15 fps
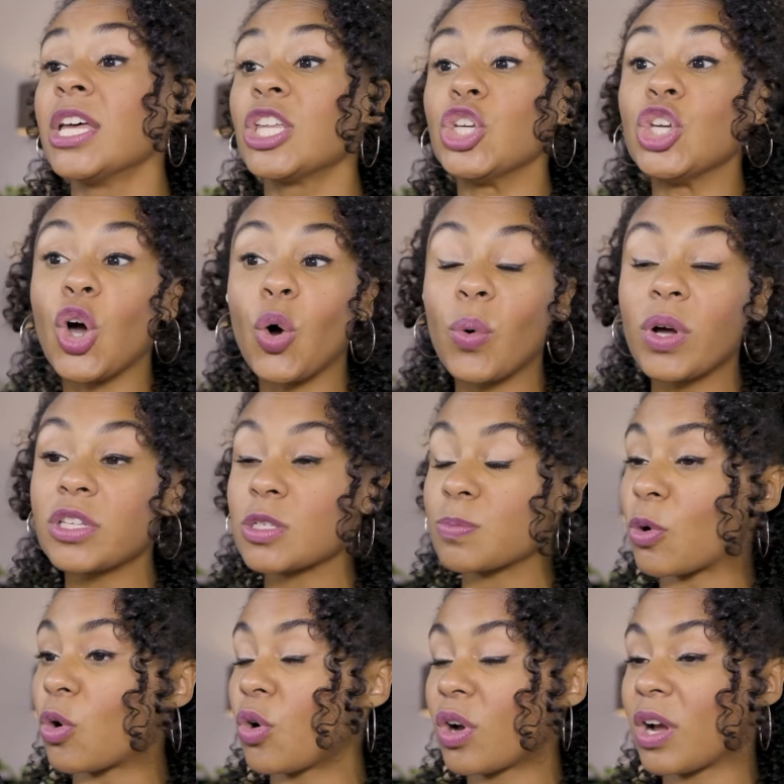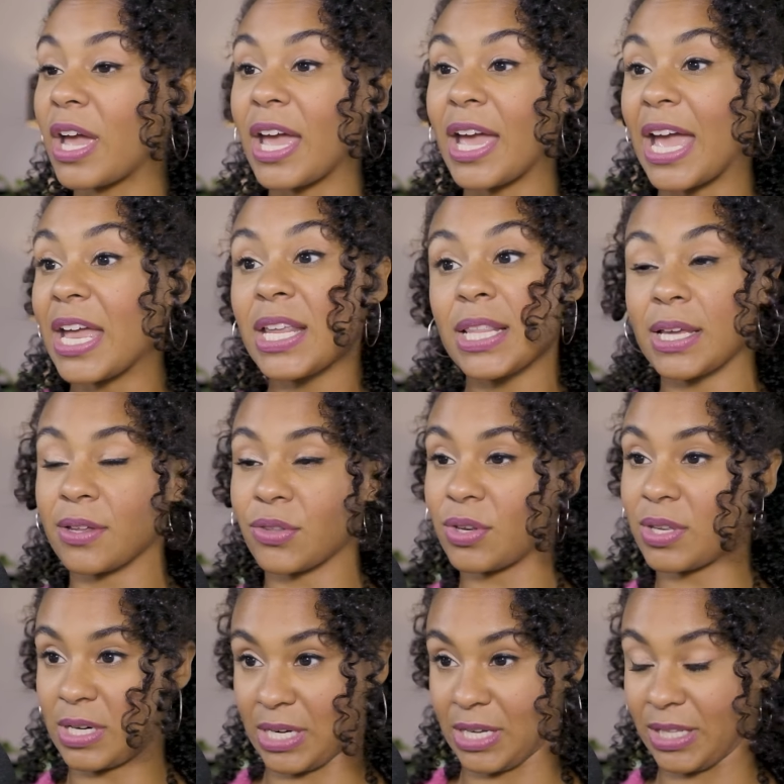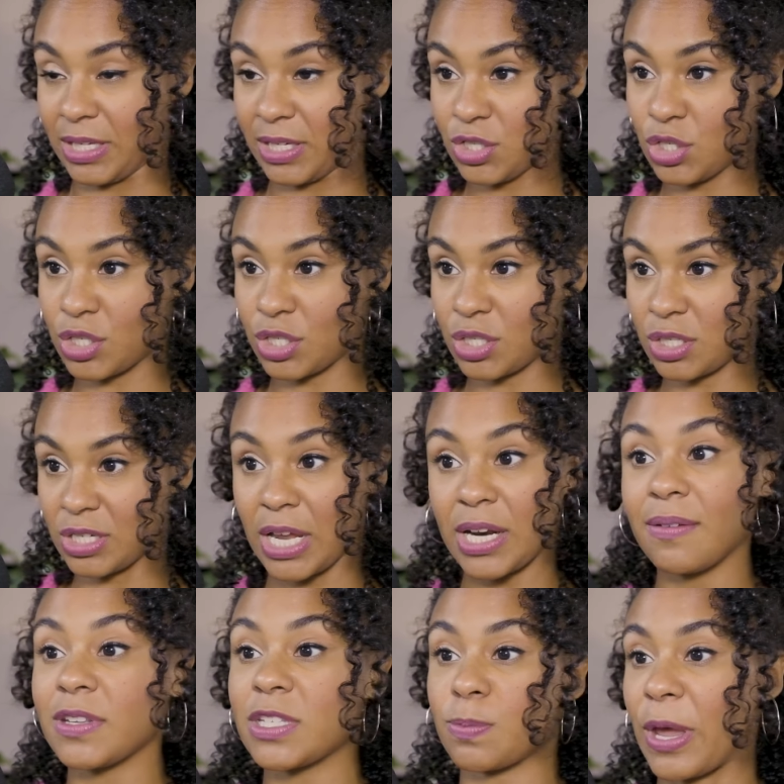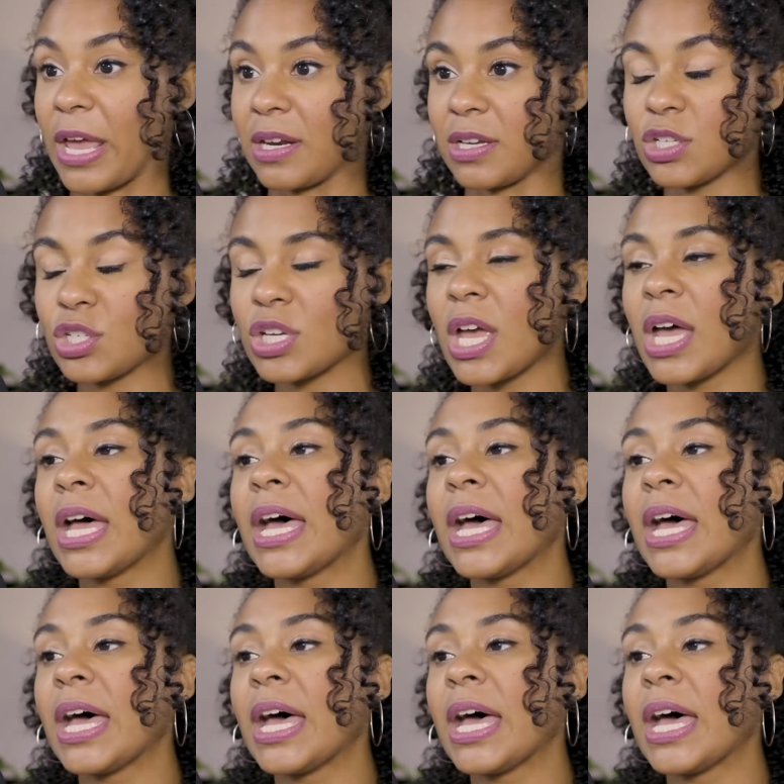No one spoke anything other than English, not even Spanish.